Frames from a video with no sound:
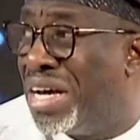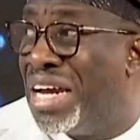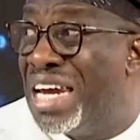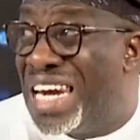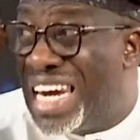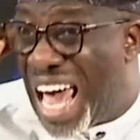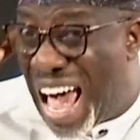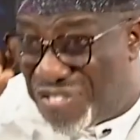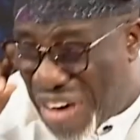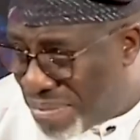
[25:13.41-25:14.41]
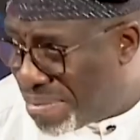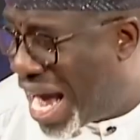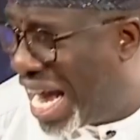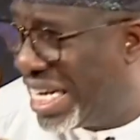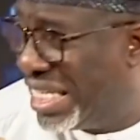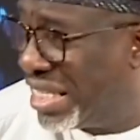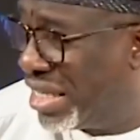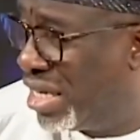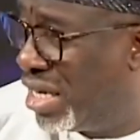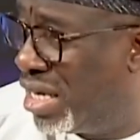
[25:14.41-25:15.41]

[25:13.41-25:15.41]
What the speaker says: never mind